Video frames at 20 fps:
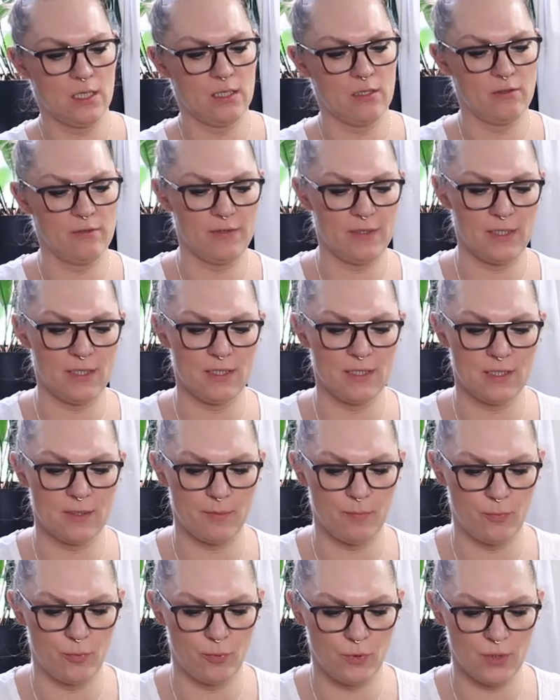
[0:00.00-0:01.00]
It
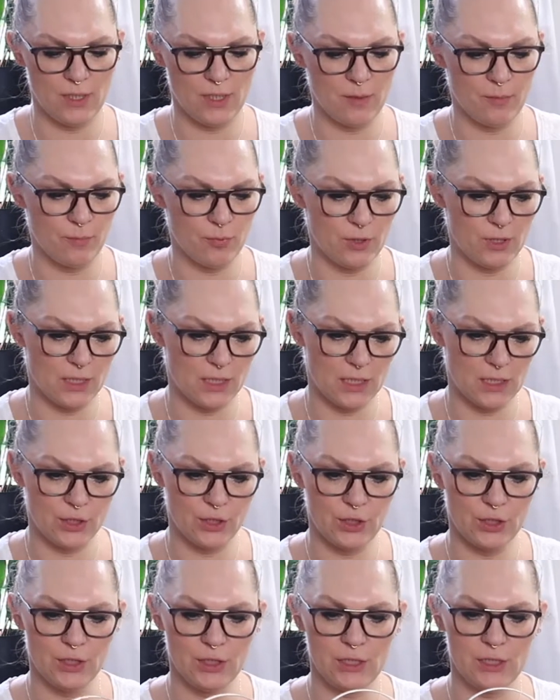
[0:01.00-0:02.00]
feels pretty
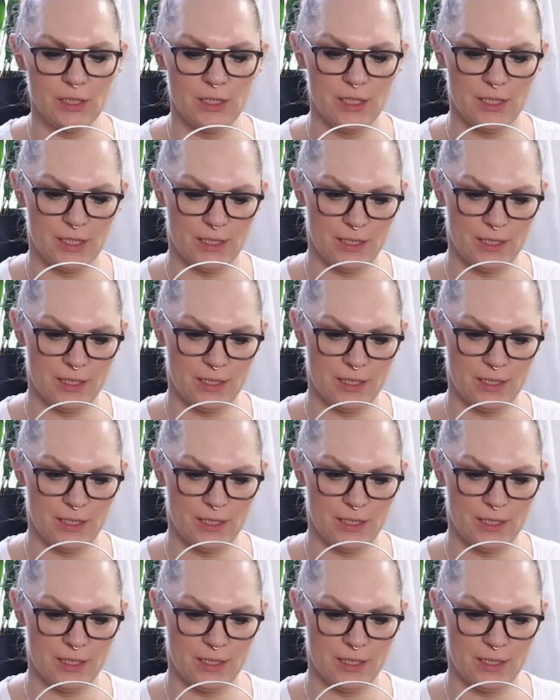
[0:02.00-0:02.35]
good.